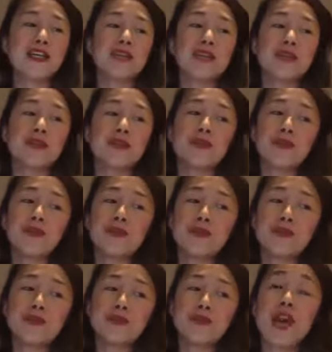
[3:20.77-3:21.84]

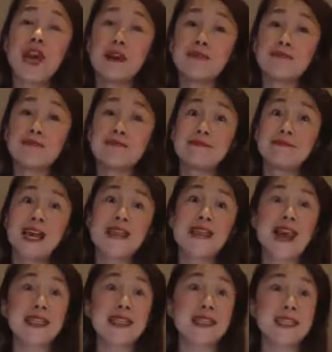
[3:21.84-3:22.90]
So yeah,
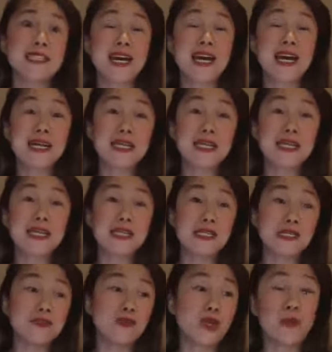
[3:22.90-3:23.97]
that's kind
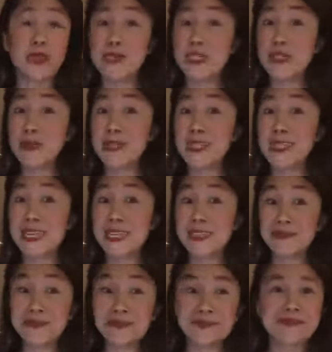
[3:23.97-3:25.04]
of what I want to be doing
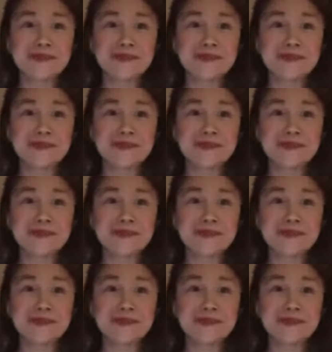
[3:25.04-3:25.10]
today.